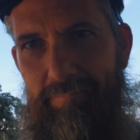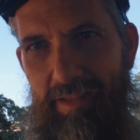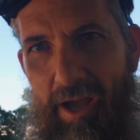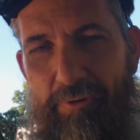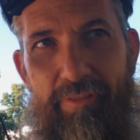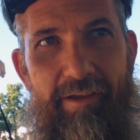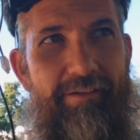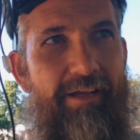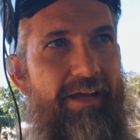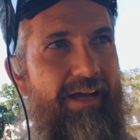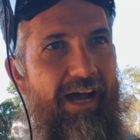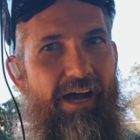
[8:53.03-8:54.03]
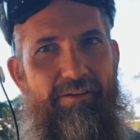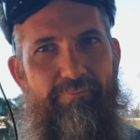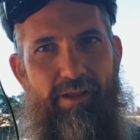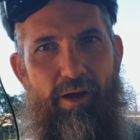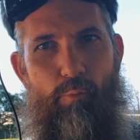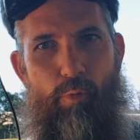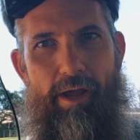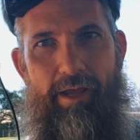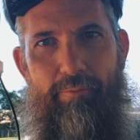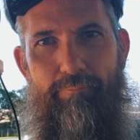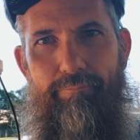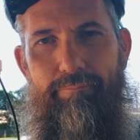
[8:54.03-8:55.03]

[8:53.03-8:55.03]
I'll do that. I'll, I'll weigh them